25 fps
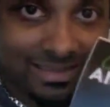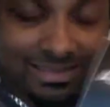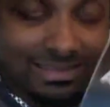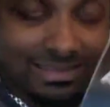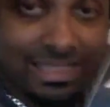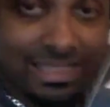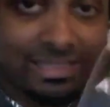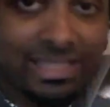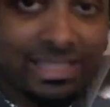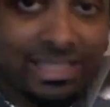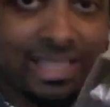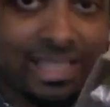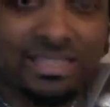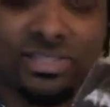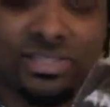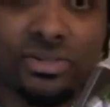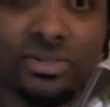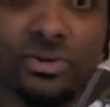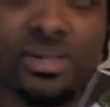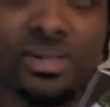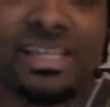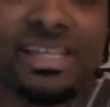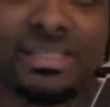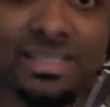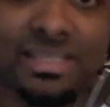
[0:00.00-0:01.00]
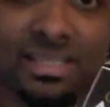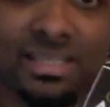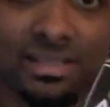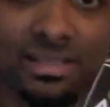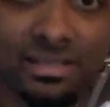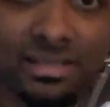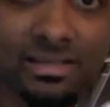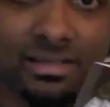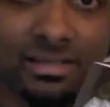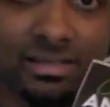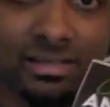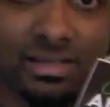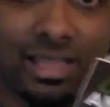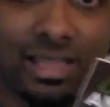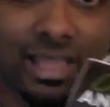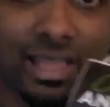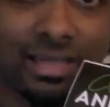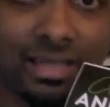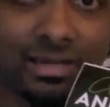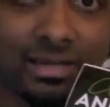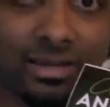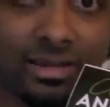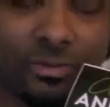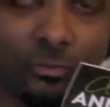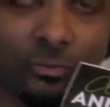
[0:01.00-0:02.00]
Like, that's crazy.
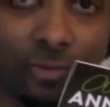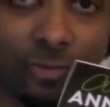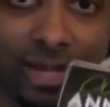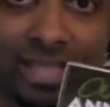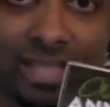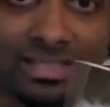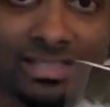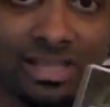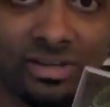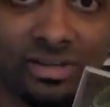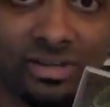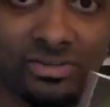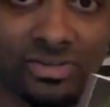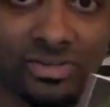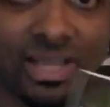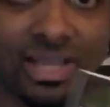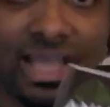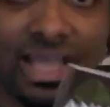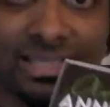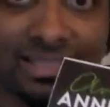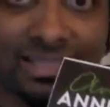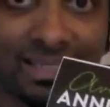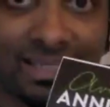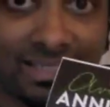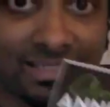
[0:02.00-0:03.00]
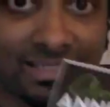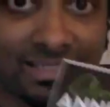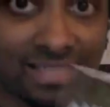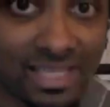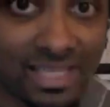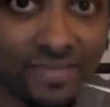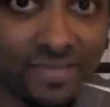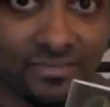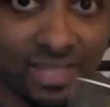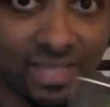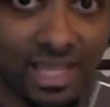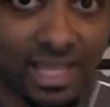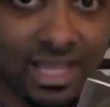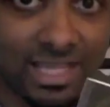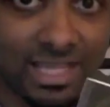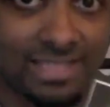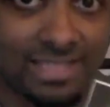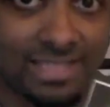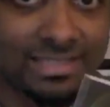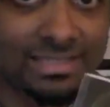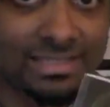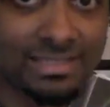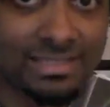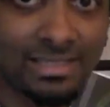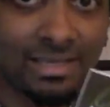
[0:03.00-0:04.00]
And when I tell you guys that it saved
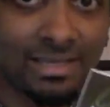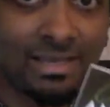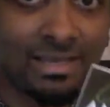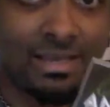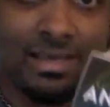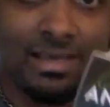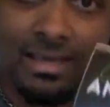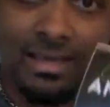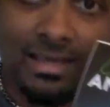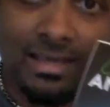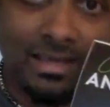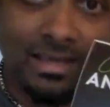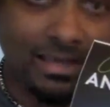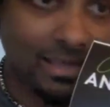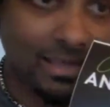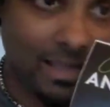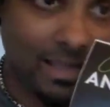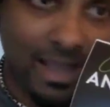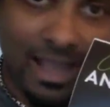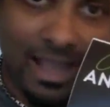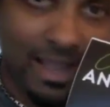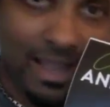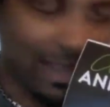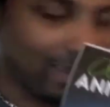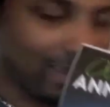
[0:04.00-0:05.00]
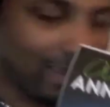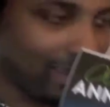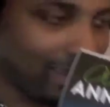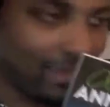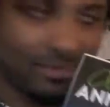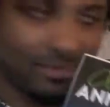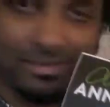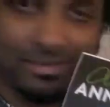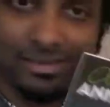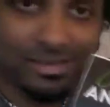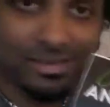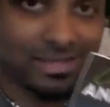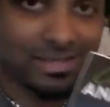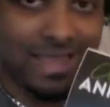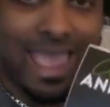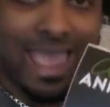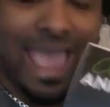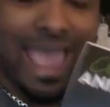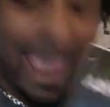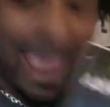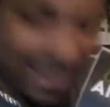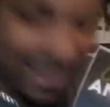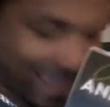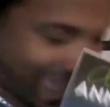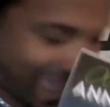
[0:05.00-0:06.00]
us, it
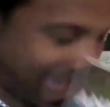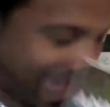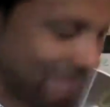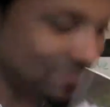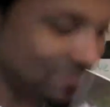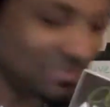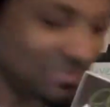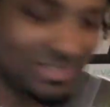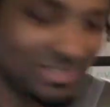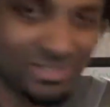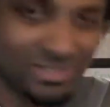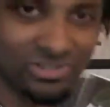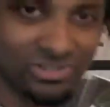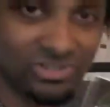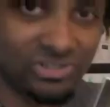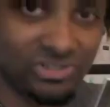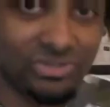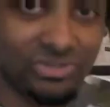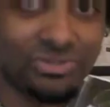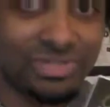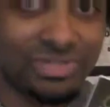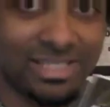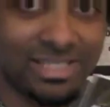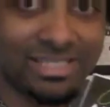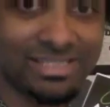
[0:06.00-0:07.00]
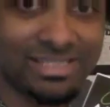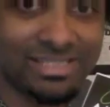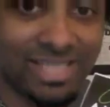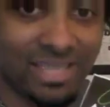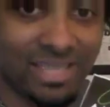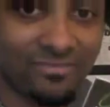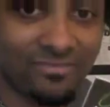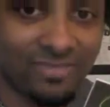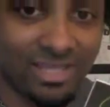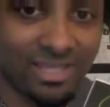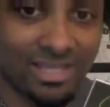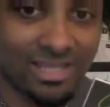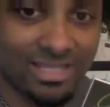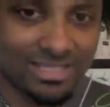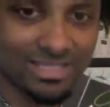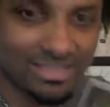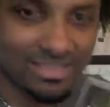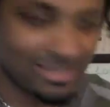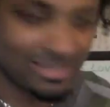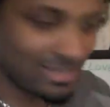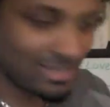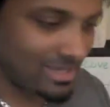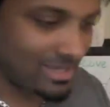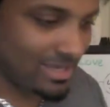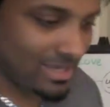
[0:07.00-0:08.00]
absolutely saved
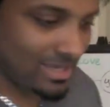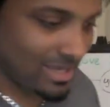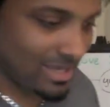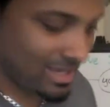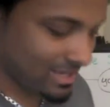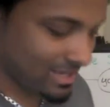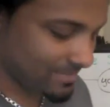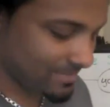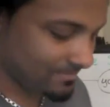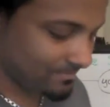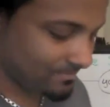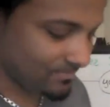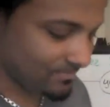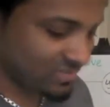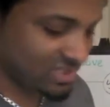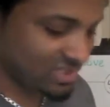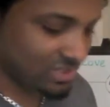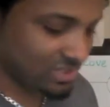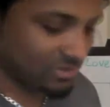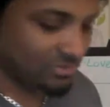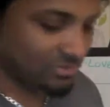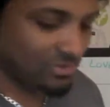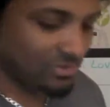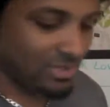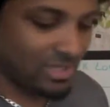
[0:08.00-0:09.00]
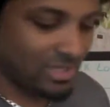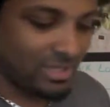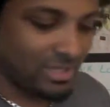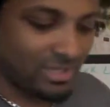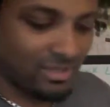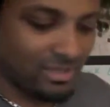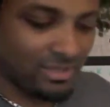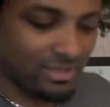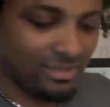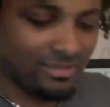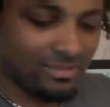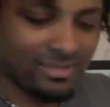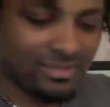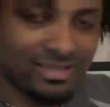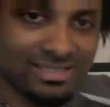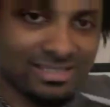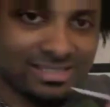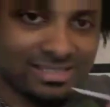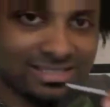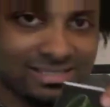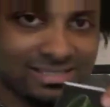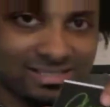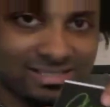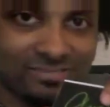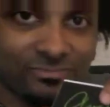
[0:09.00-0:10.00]
us. So this
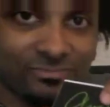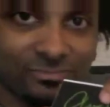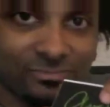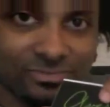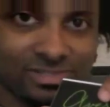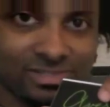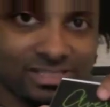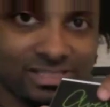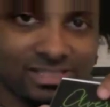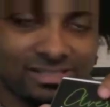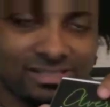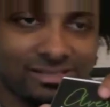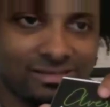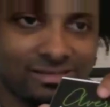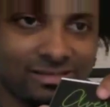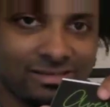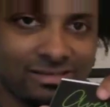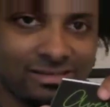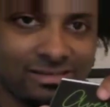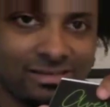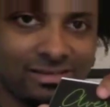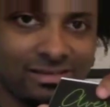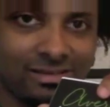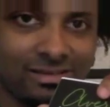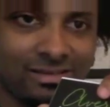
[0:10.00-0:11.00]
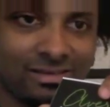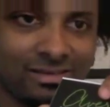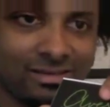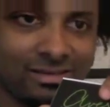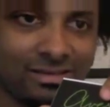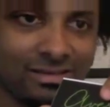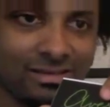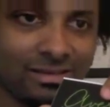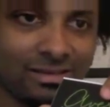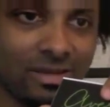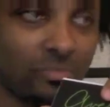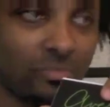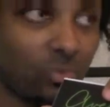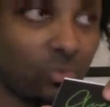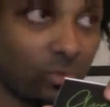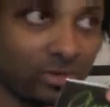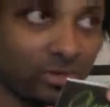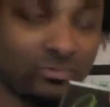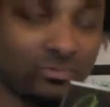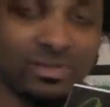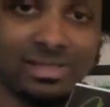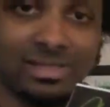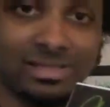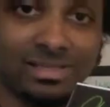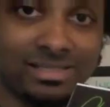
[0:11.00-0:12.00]
is a really, number one,
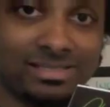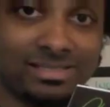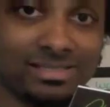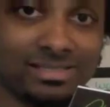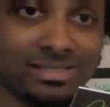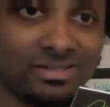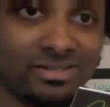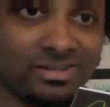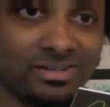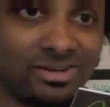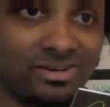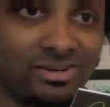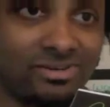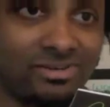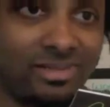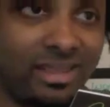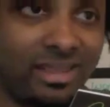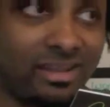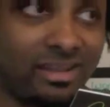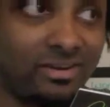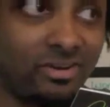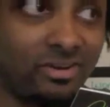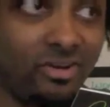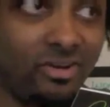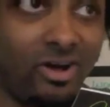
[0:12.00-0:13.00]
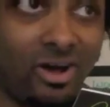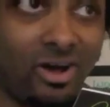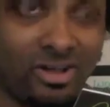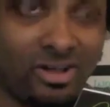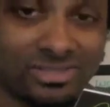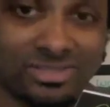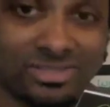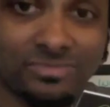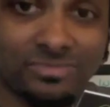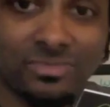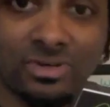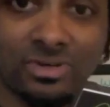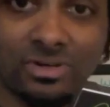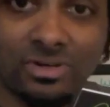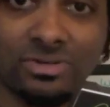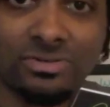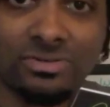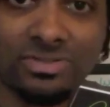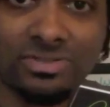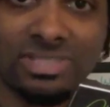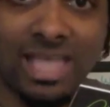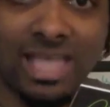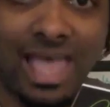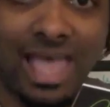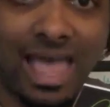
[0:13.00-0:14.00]
realistic goal and an awesome
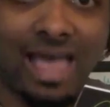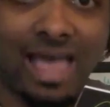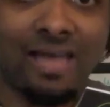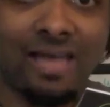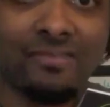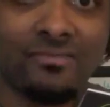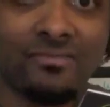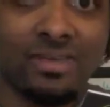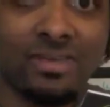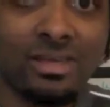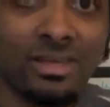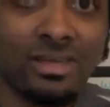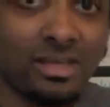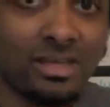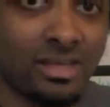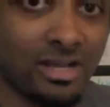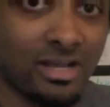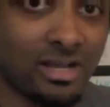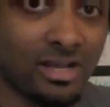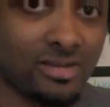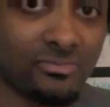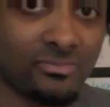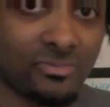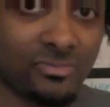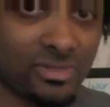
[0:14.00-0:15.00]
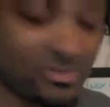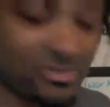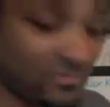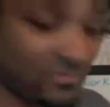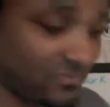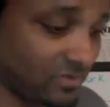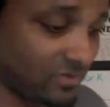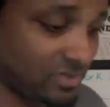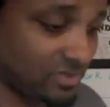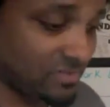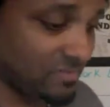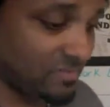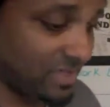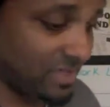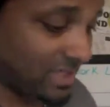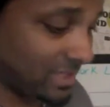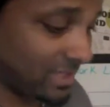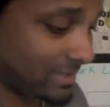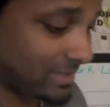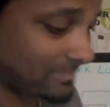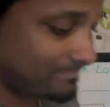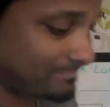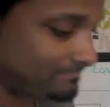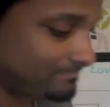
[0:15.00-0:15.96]
goal to have when you first begin.